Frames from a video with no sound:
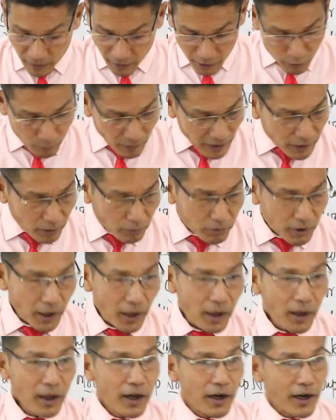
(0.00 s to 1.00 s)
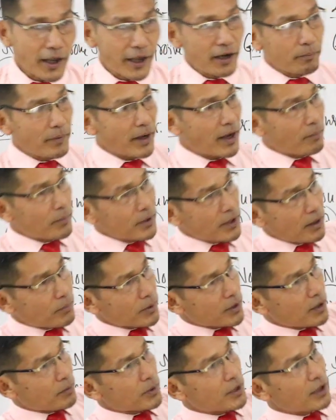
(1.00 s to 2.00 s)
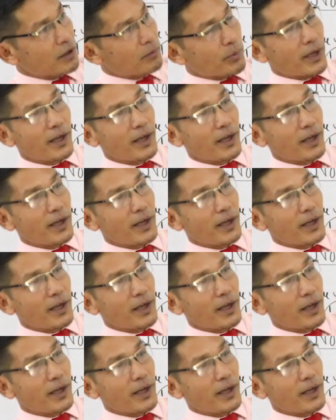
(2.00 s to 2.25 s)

At the mind of the Larik Mayamatang Matang